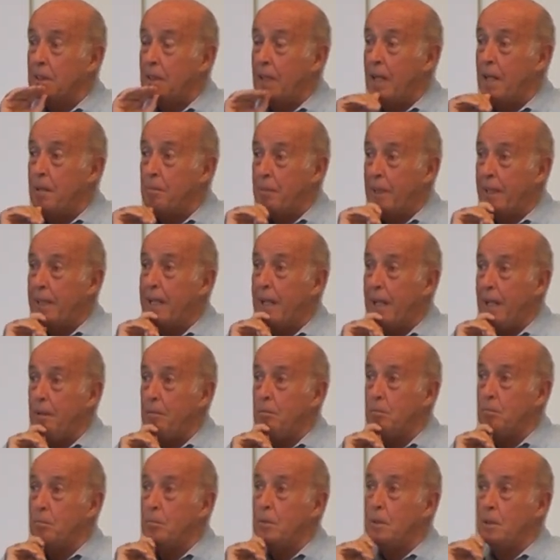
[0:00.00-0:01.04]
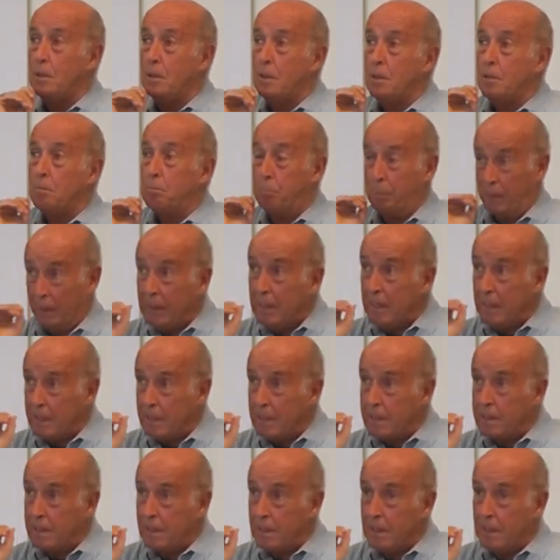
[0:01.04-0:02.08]
and became
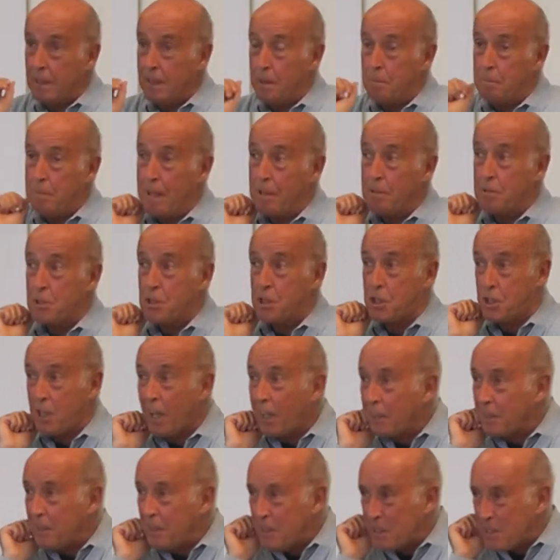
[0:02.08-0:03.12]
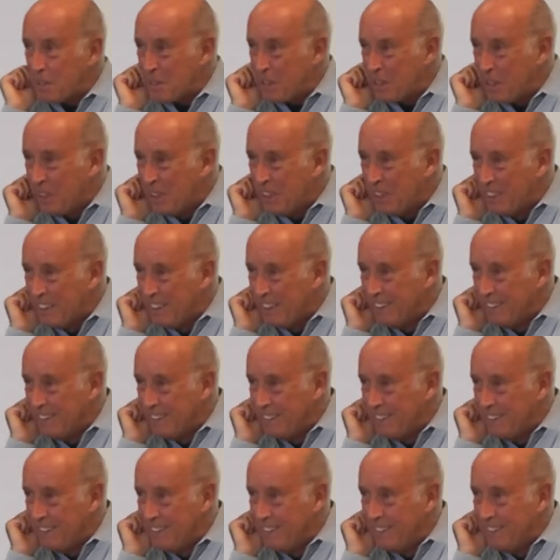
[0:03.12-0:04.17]
brilliant about stuckness.
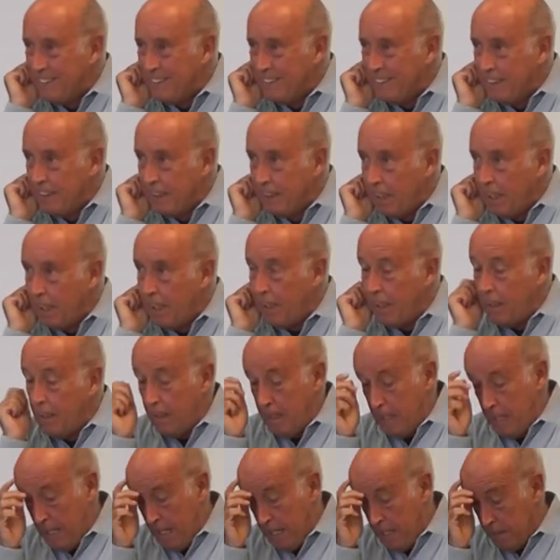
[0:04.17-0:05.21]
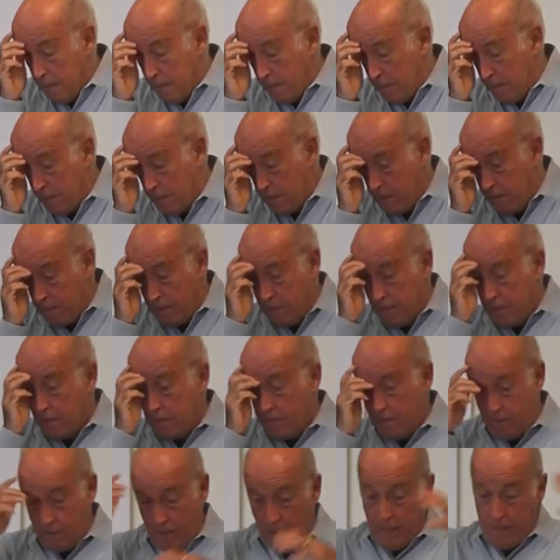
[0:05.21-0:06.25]
Uh, and
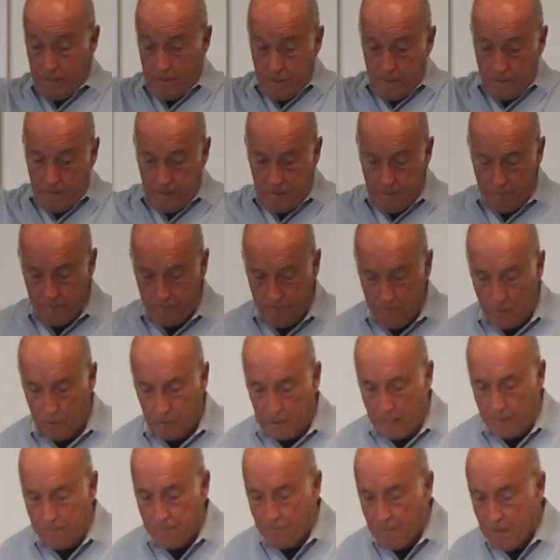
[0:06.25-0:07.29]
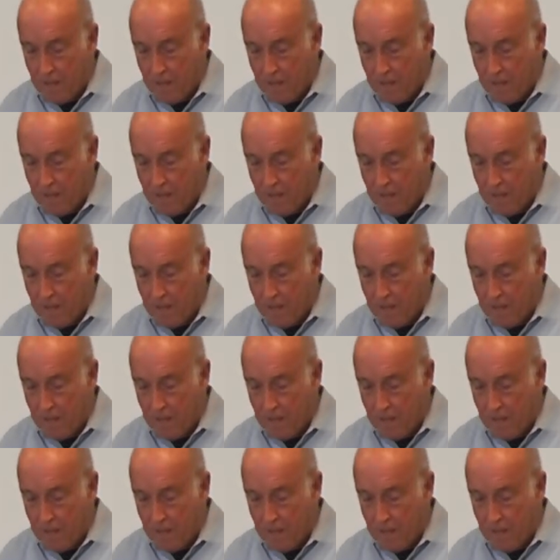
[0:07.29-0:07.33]
so that's, okay.